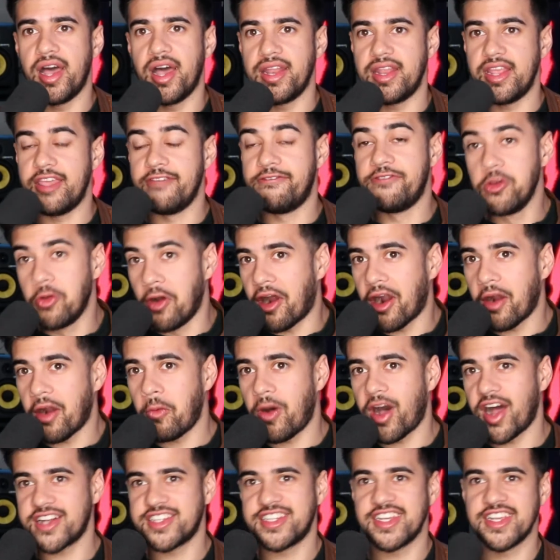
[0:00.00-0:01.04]
if you are
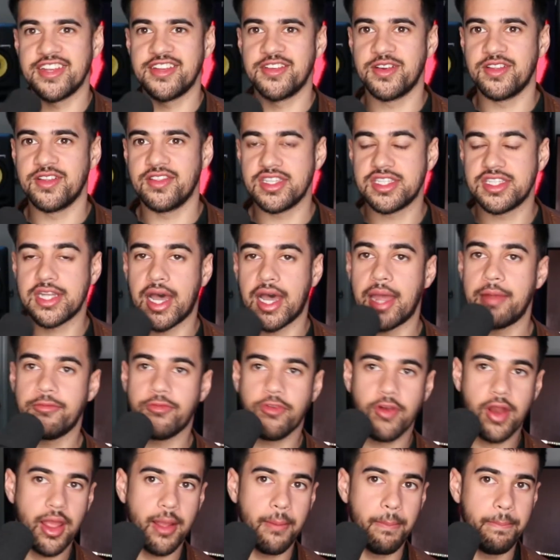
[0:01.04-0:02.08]
watching during this time
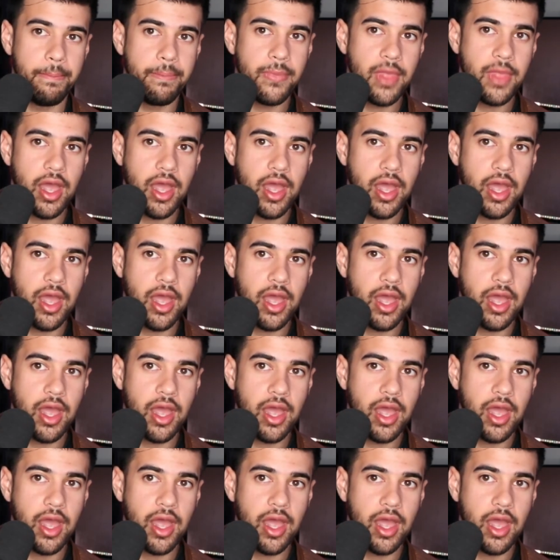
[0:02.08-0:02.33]
frame,